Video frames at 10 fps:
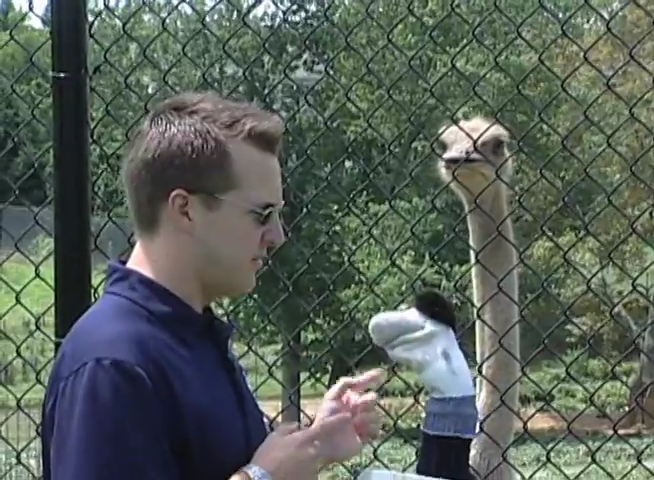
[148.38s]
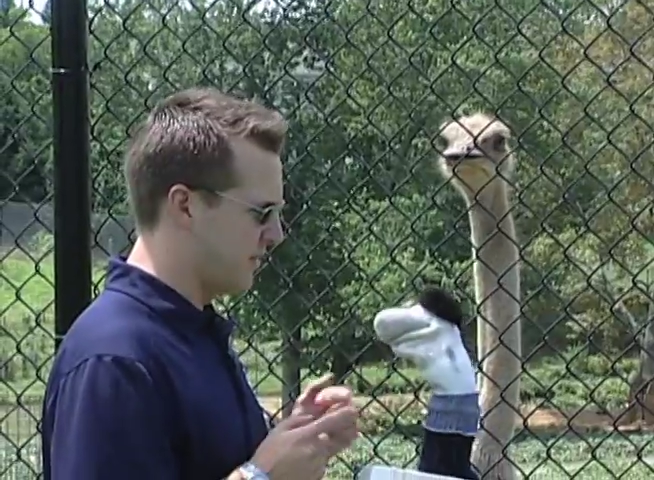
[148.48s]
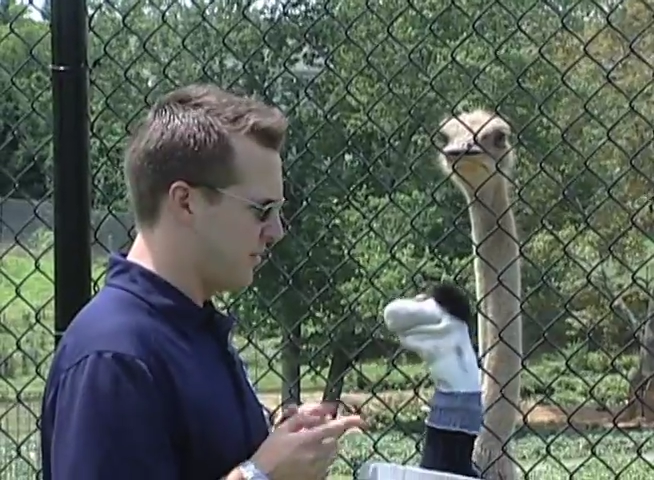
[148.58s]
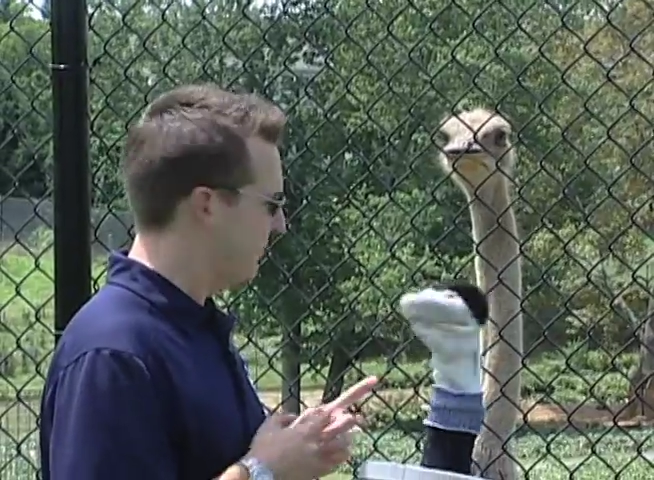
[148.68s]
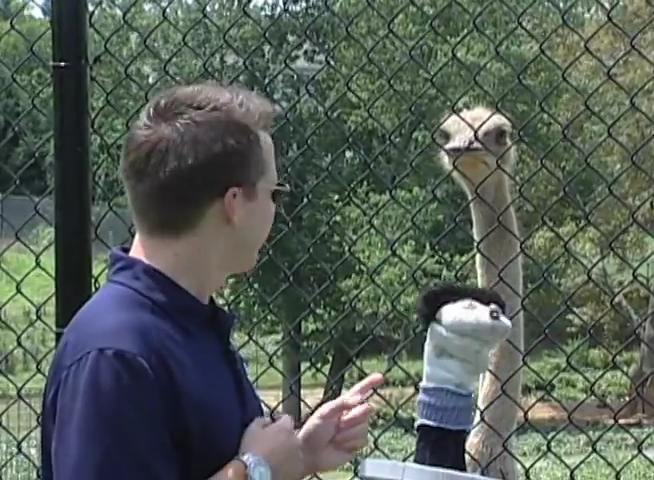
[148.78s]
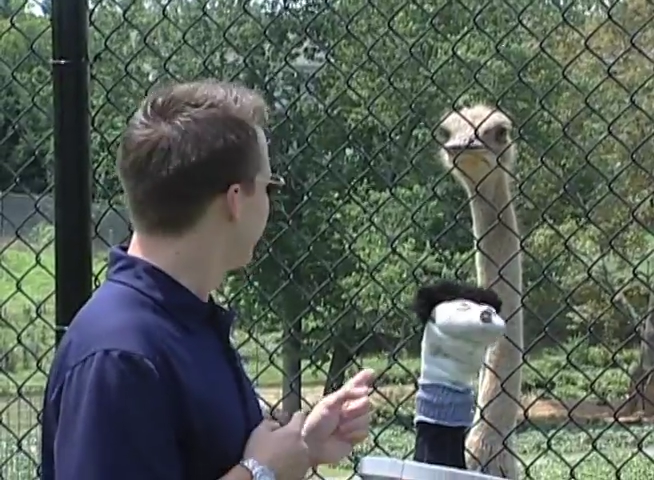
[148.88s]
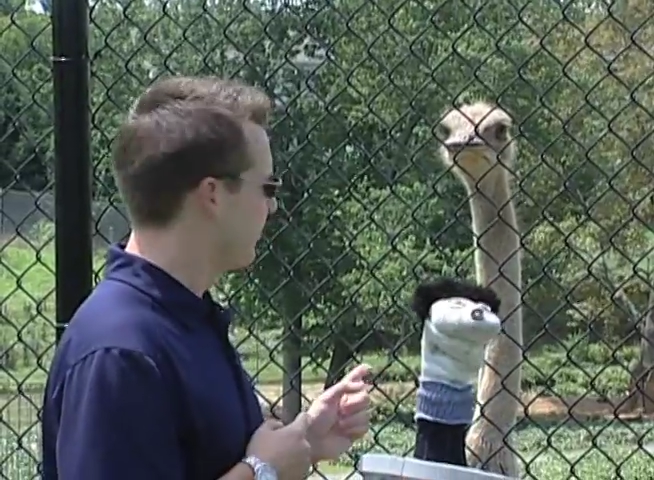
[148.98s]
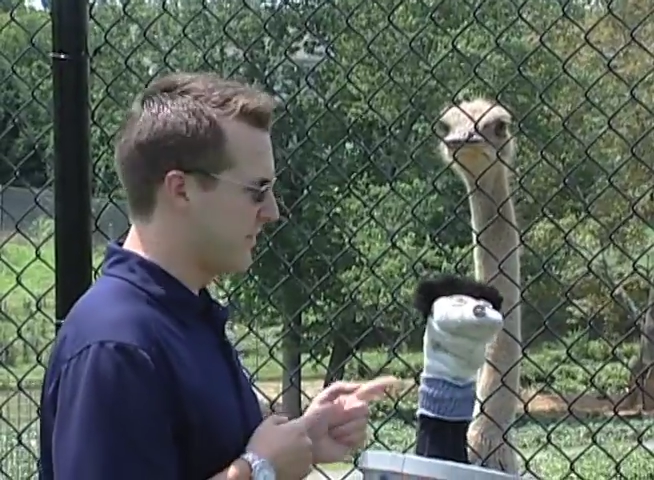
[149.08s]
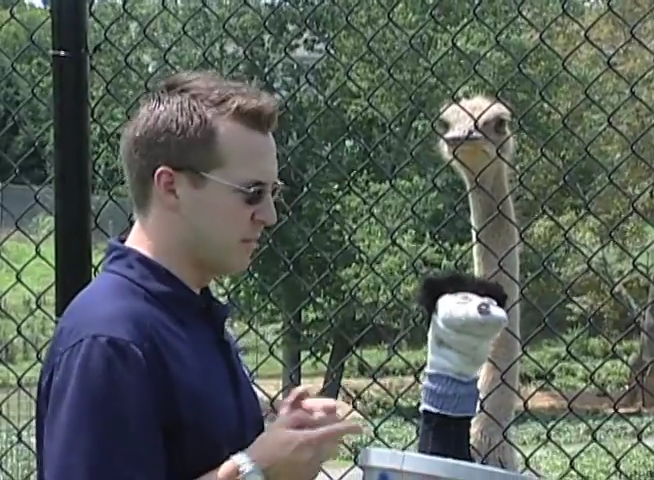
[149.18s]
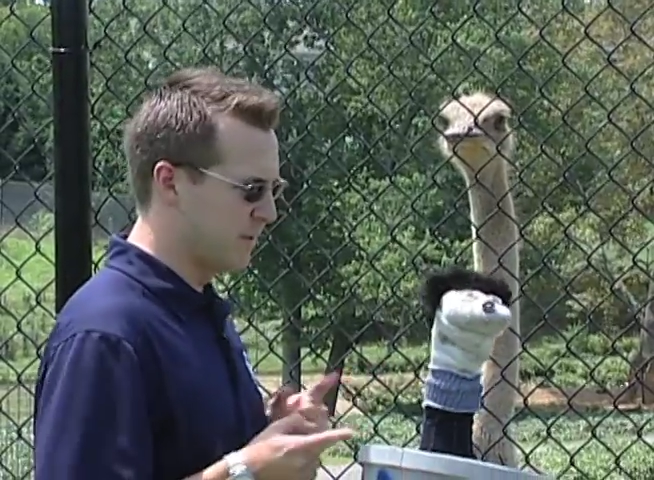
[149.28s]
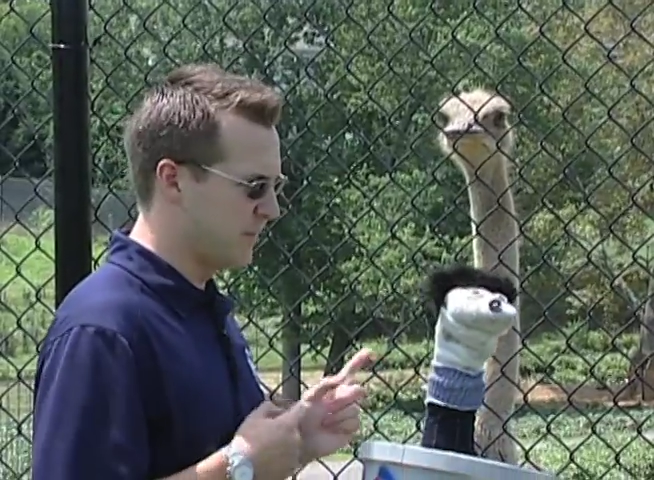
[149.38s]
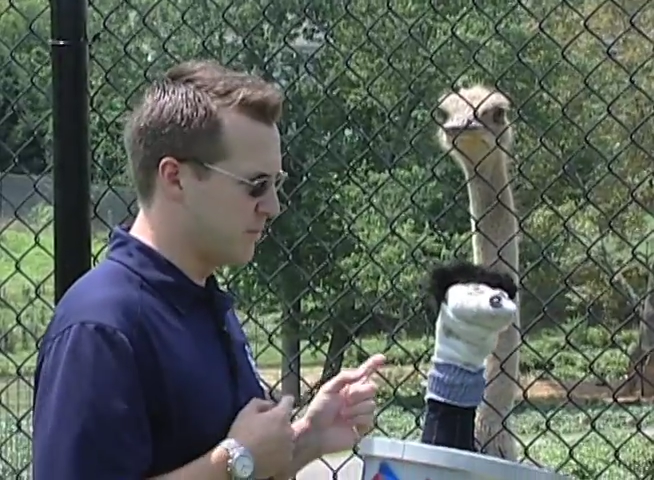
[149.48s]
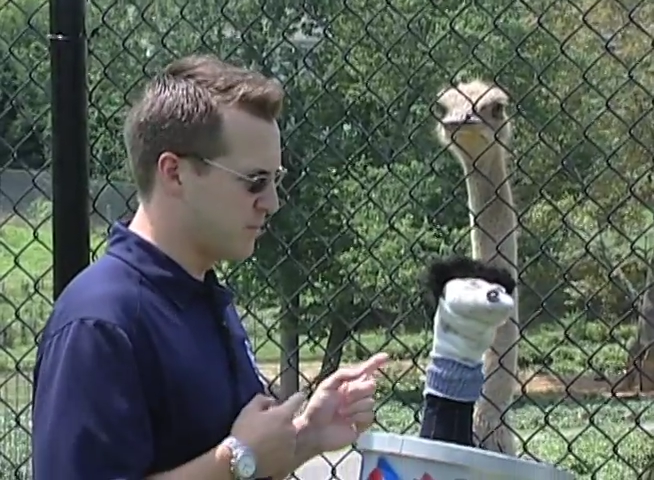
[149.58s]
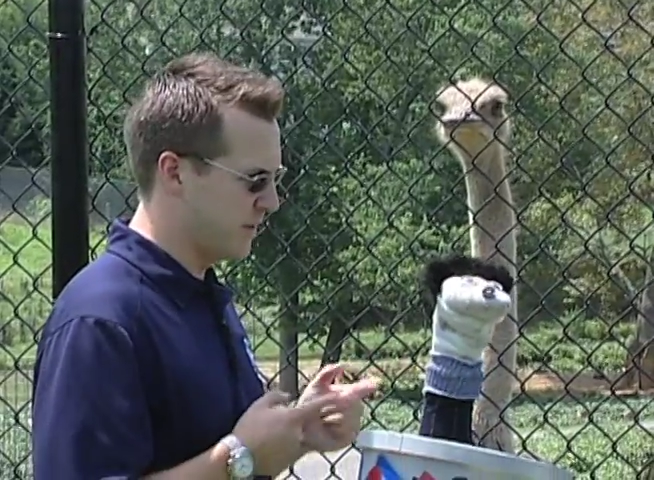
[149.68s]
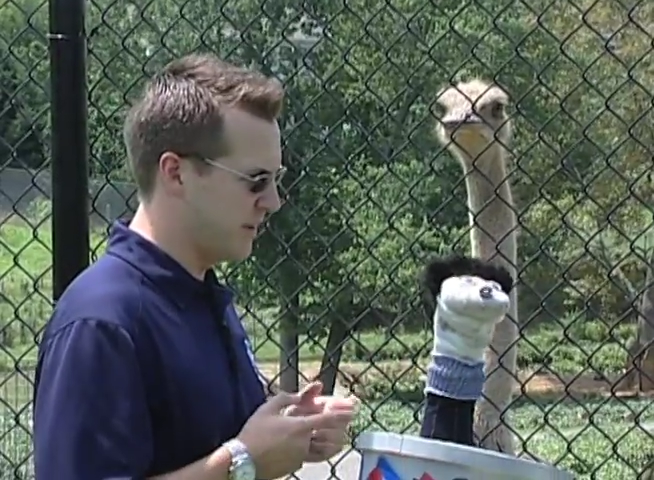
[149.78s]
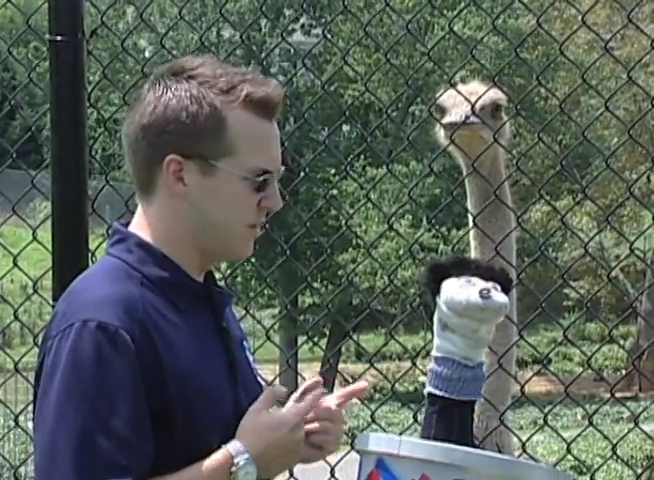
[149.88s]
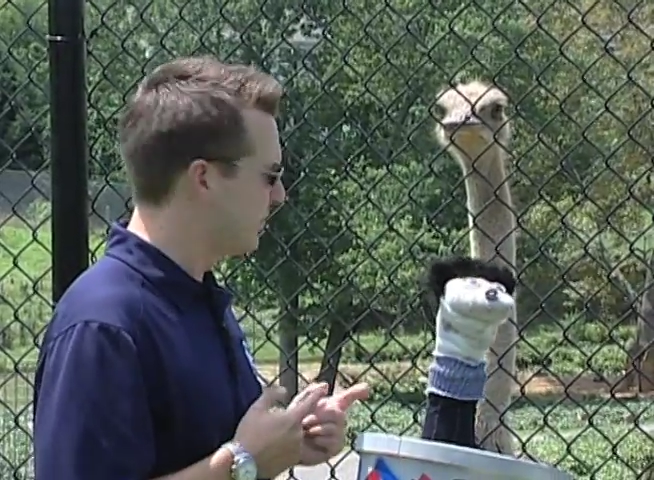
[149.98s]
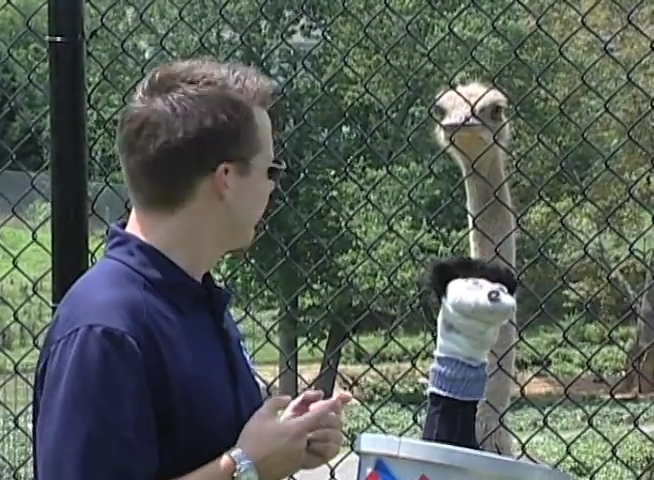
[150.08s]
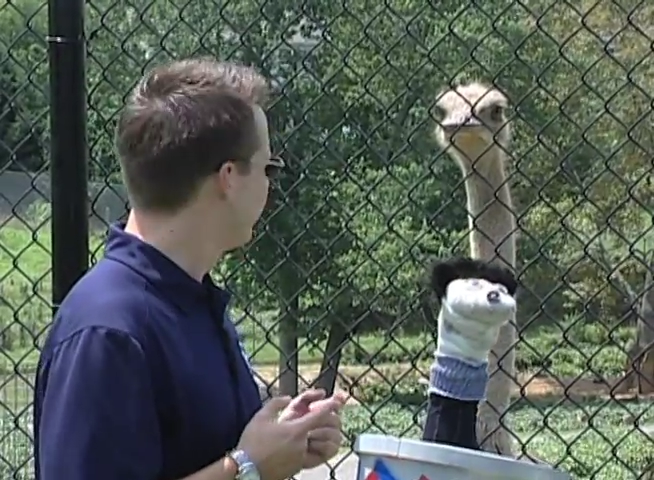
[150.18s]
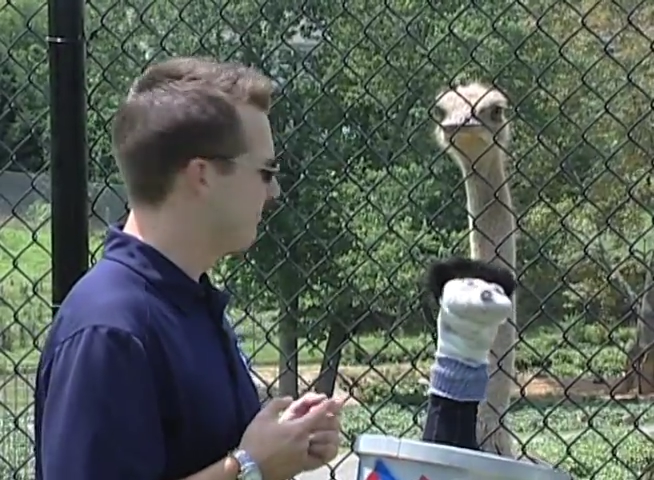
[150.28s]
ever notice the resemblance between
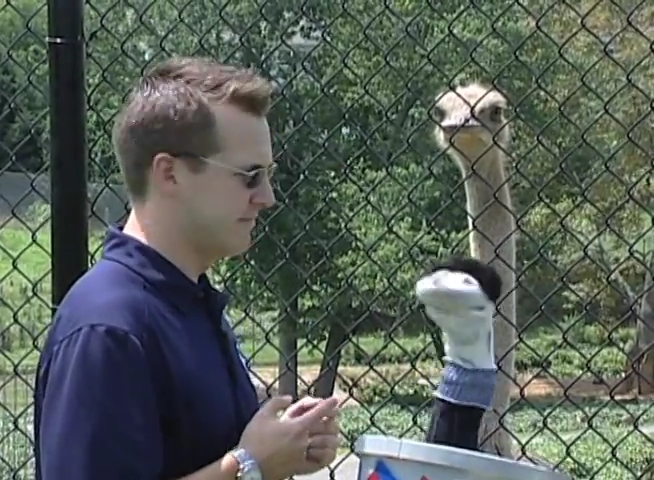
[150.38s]
you and...